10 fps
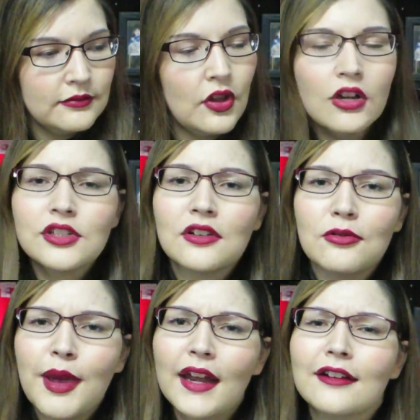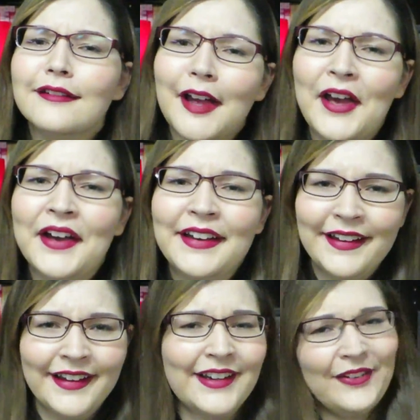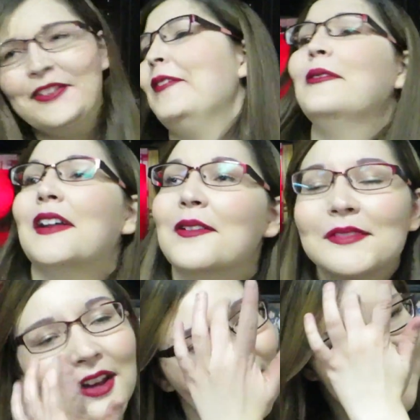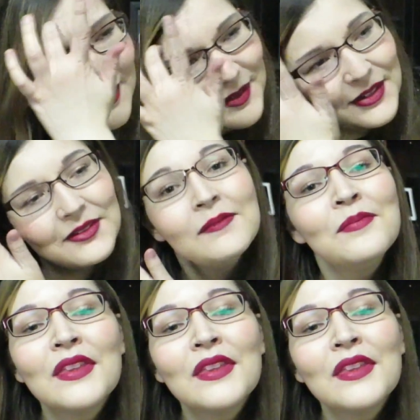logical manner. What I'm talking about.